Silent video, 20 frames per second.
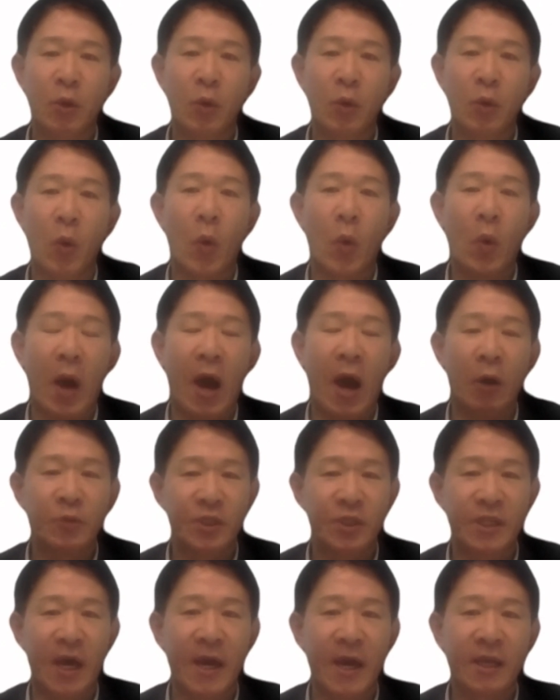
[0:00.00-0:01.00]
go
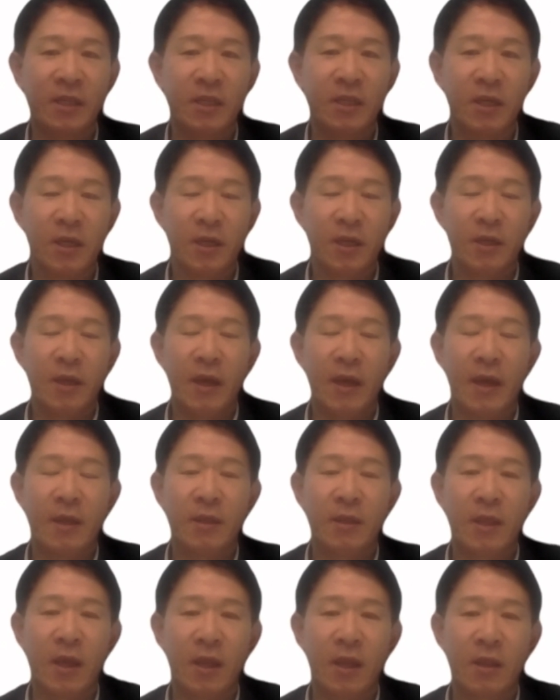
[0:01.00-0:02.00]
outside,
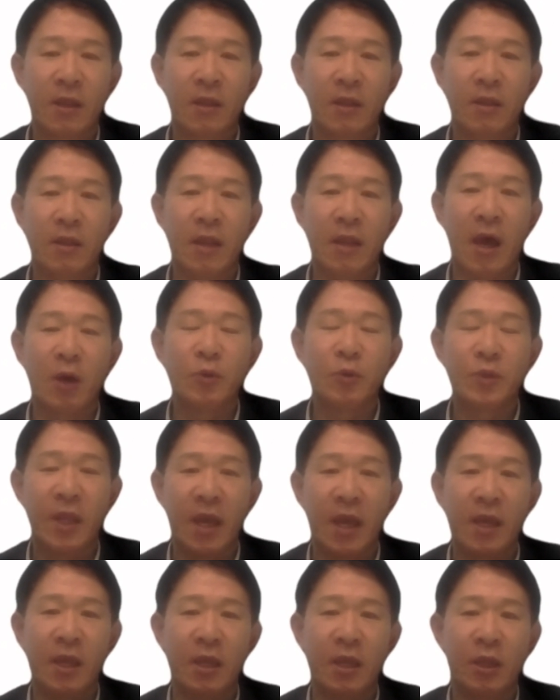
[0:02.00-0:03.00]
and then how
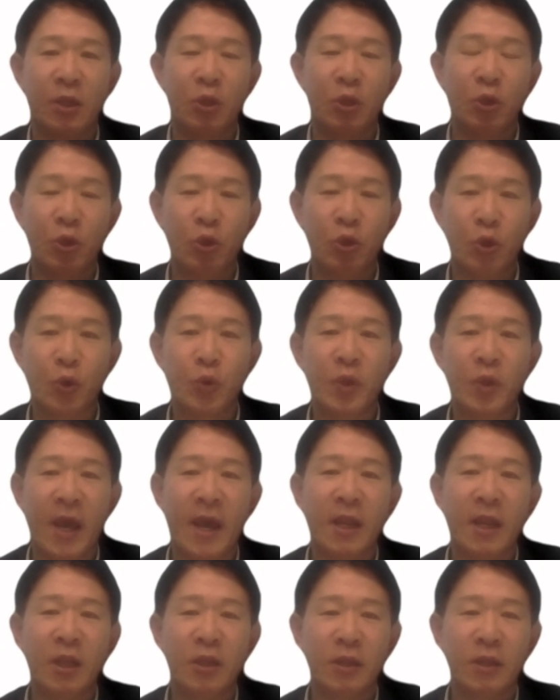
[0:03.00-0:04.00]
they do
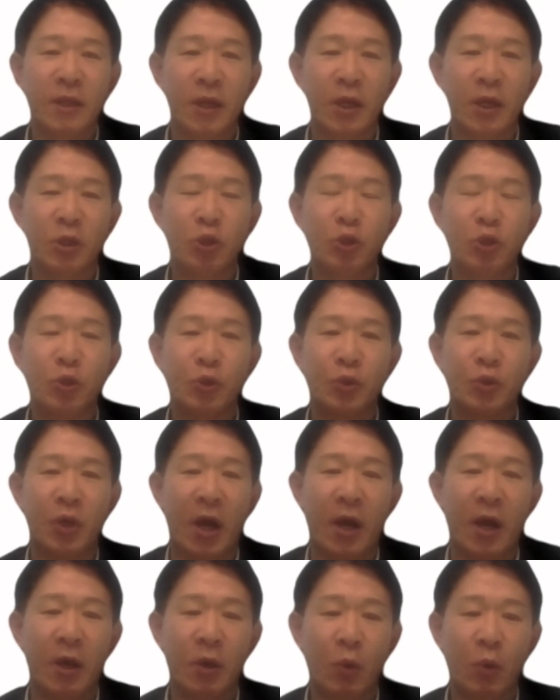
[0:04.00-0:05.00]
that to
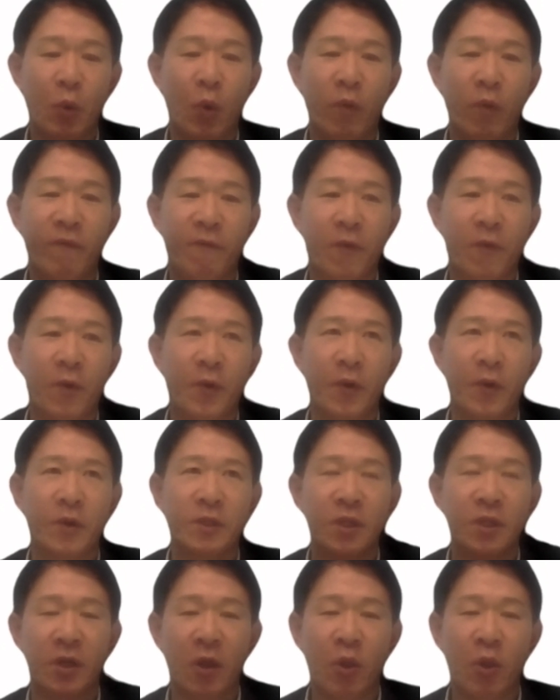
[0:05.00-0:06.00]
go
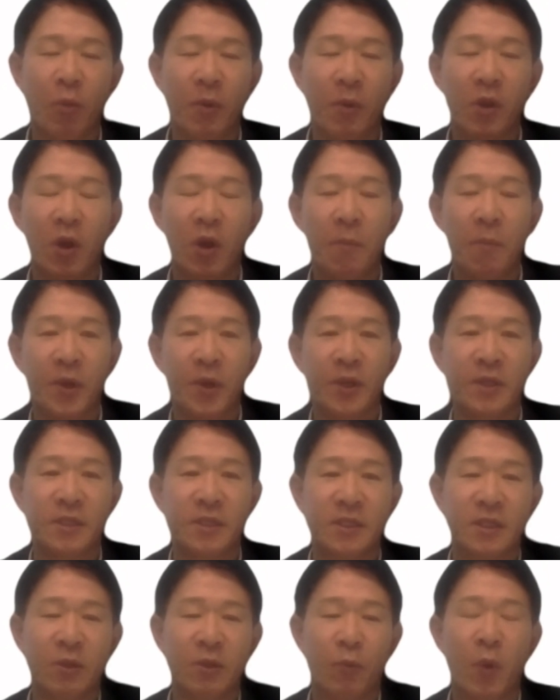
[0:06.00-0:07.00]
for the global
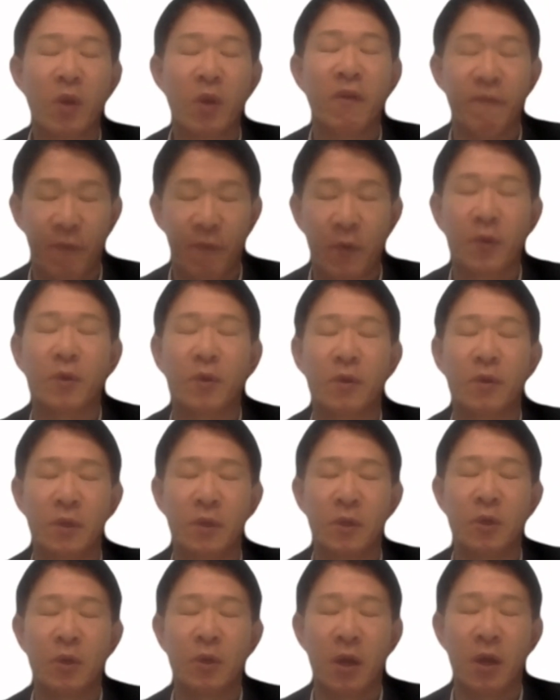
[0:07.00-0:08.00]
companies, work
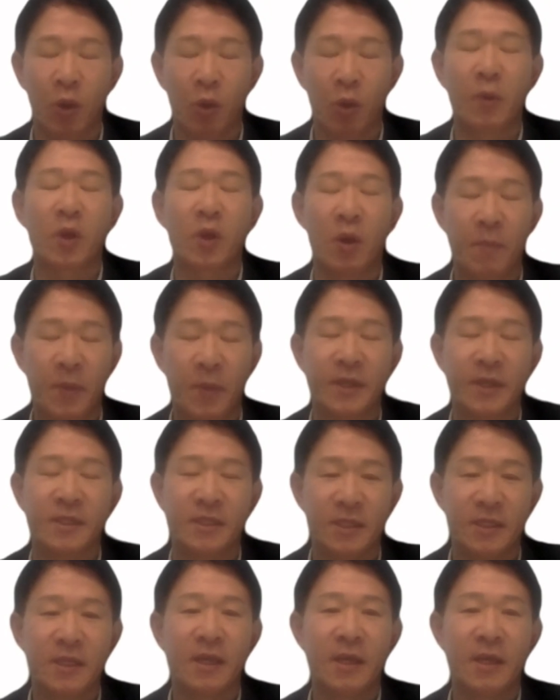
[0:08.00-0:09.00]
for global
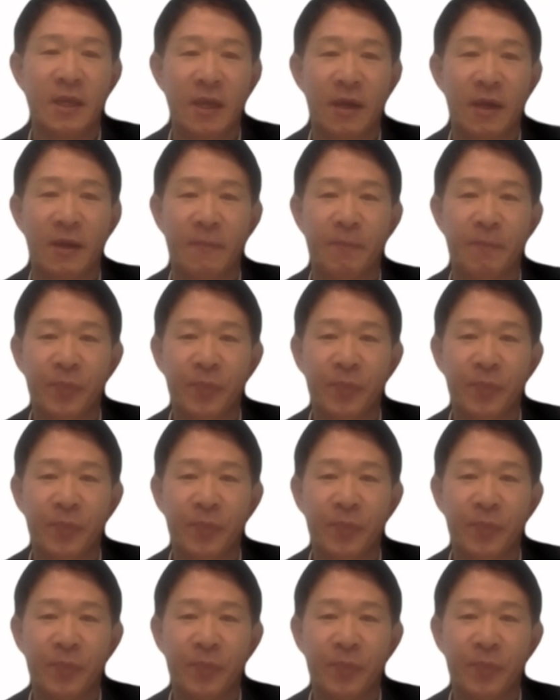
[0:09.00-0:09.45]
companies. Yeah.